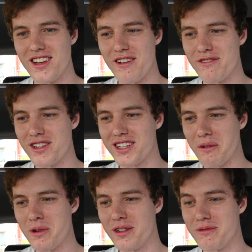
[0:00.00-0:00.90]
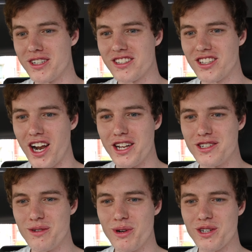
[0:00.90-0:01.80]
I feel like I'm gonna be excited
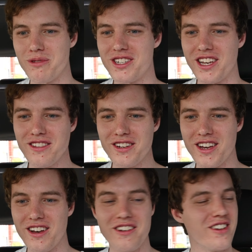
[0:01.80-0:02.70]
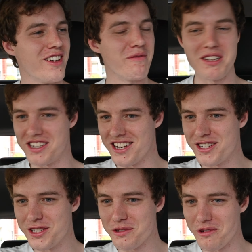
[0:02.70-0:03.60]
to brush my teeth now. My
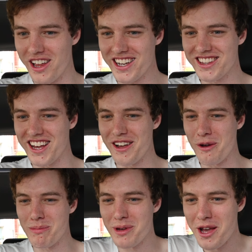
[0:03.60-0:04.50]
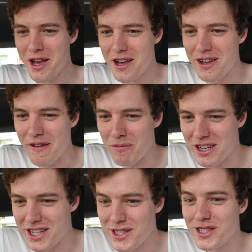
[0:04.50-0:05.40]
dentist will like that. I hope if my
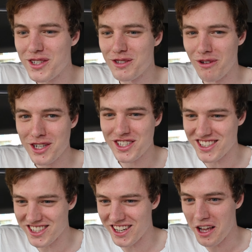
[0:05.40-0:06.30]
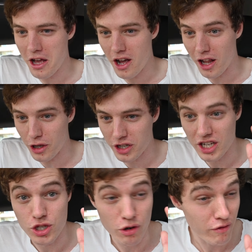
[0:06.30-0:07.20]
dentist is watching, look, I
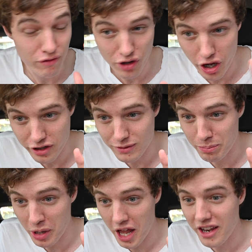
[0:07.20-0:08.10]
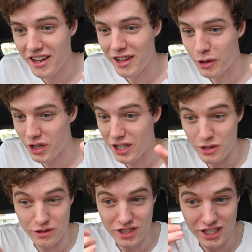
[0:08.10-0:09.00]
don't floss, but look, I
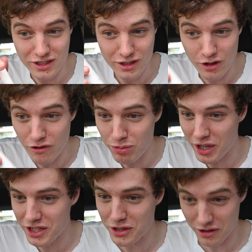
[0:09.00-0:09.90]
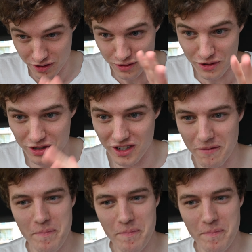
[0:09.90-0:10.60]
use this toothbrush, so it's all good.